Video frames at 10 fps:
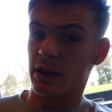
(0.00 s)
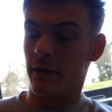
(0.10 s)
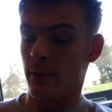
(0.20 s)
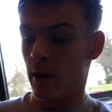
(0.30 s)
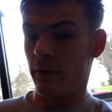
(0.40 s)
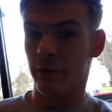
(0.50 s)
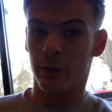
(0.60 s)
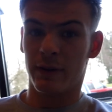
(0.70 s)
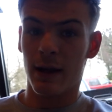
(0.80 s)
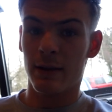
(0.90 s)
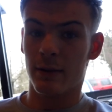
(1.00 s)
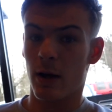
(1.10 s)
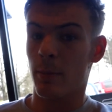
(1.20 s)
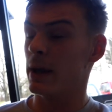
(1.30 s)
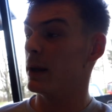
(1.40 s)
day of the month, so I tend to
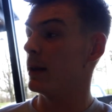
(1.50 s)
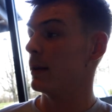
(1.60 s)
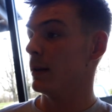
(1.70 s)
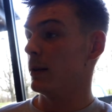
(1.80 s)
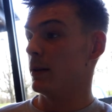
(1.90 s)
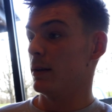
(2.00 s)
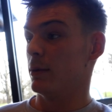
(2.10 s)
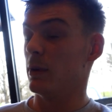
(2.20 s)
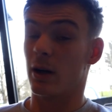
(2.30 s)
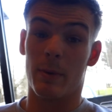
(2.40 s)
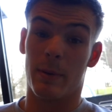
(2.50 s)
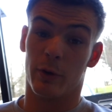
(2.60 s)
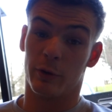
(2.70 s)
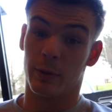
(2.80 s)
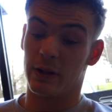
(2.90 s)
come in, well, I come in
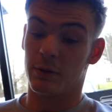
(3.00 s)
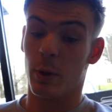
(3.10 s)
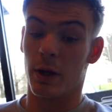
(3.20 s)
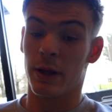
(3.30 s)
most weeks, but